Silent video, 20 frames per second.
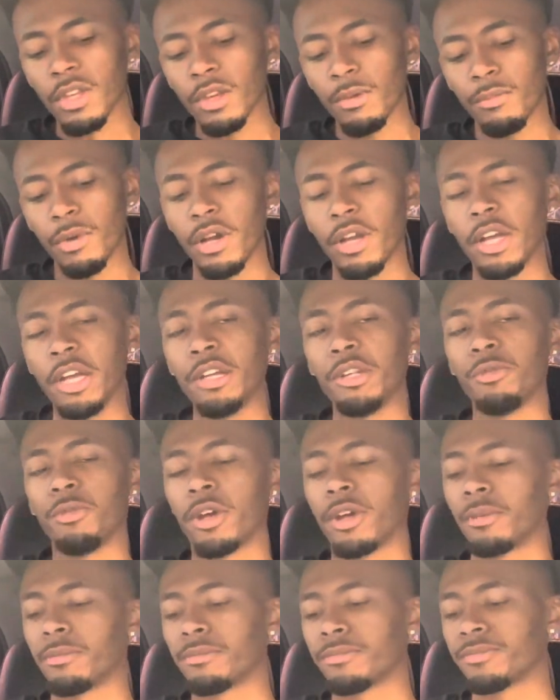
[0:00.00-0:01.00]
But
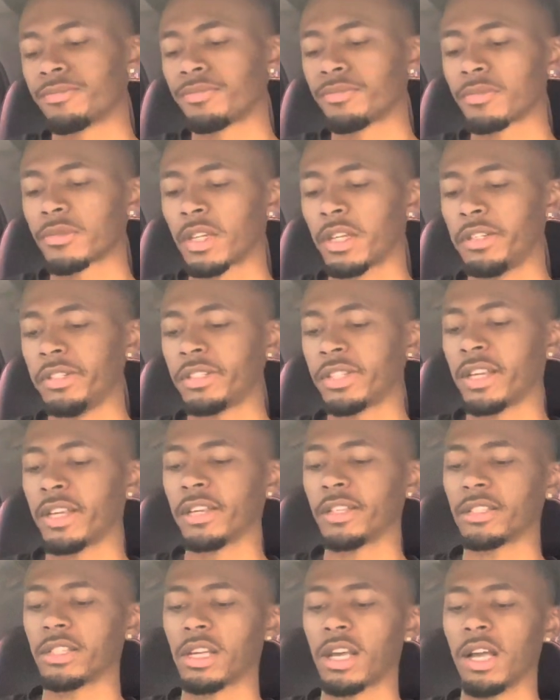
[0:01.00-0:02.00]
anyway, he
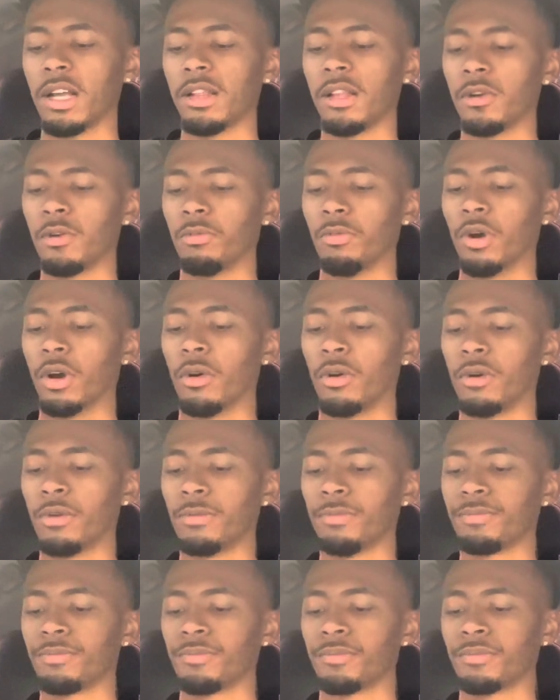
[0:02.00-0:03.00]
says, hello, bro.
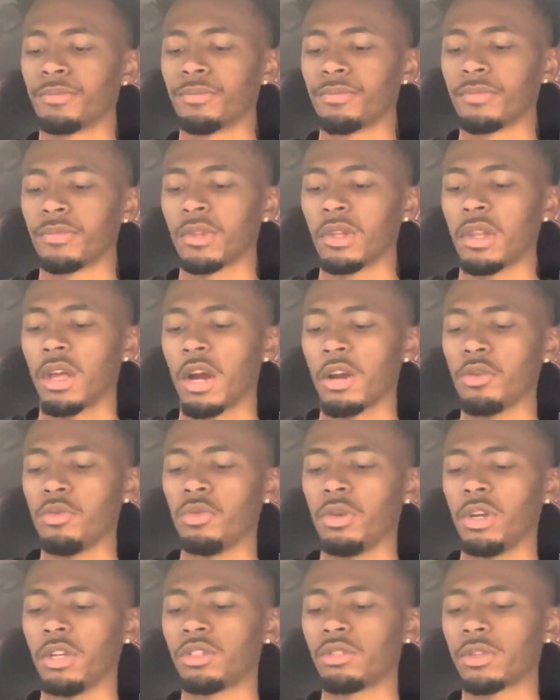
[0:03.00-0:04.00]
Are
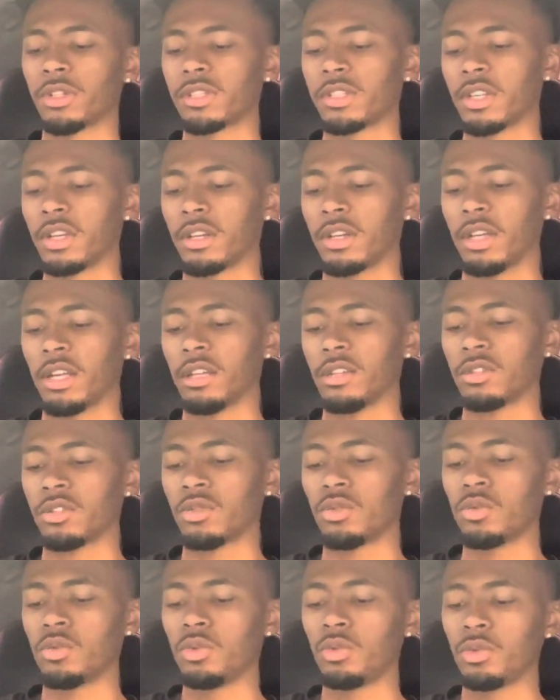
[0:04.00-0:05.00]
you interested in
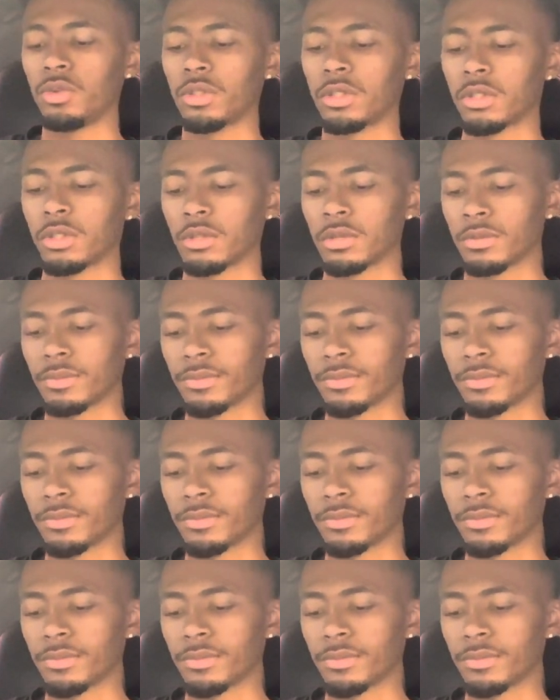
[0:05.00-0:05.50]
shoes?